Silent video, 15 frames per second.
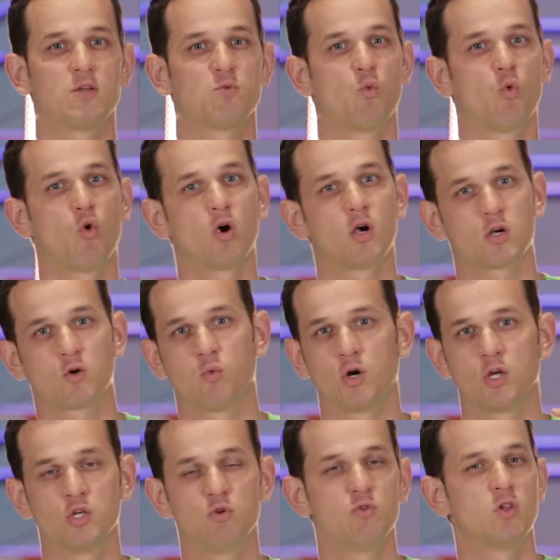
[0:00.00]
and work
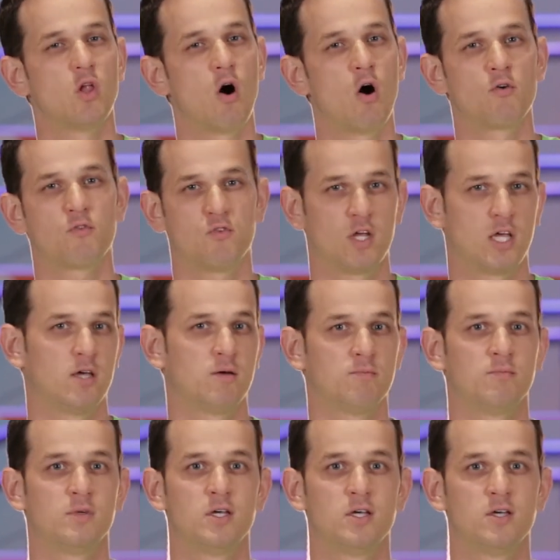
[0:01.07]
where you long for
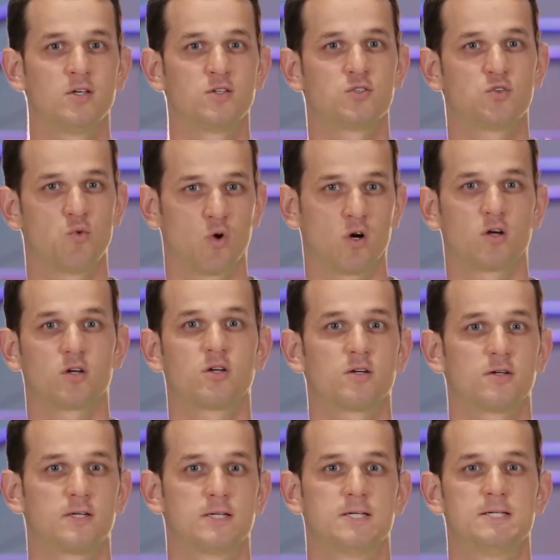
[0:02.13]
him to work?